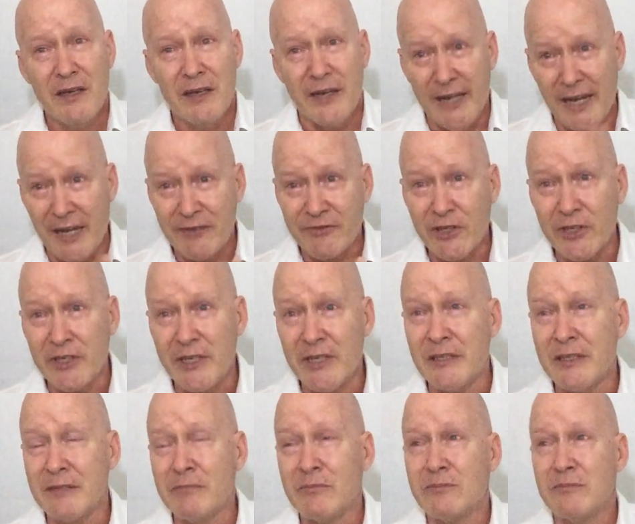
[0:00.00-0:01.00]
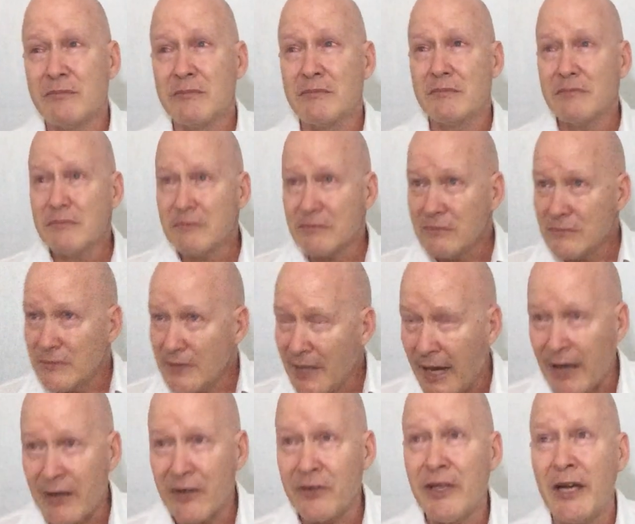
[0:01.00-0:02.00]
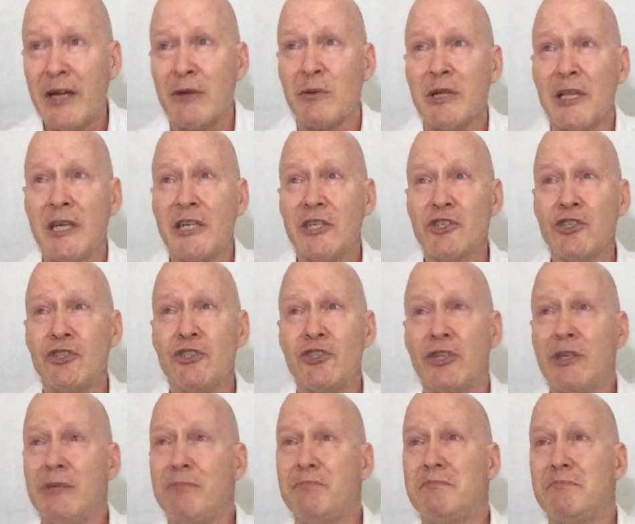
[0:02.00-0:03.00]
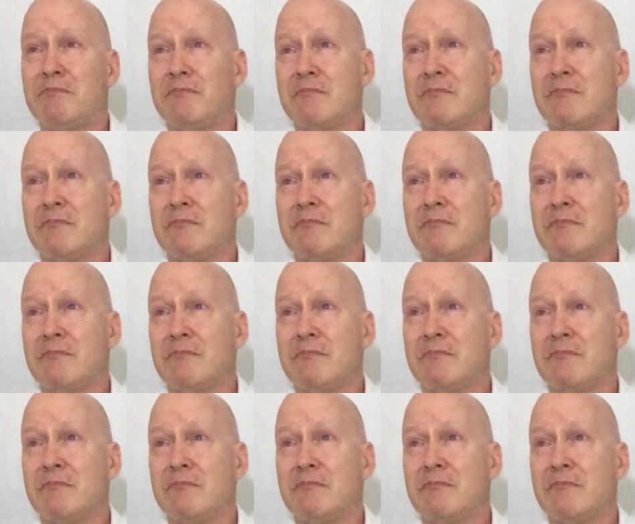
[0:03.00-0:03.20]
And after getting out of that relationship,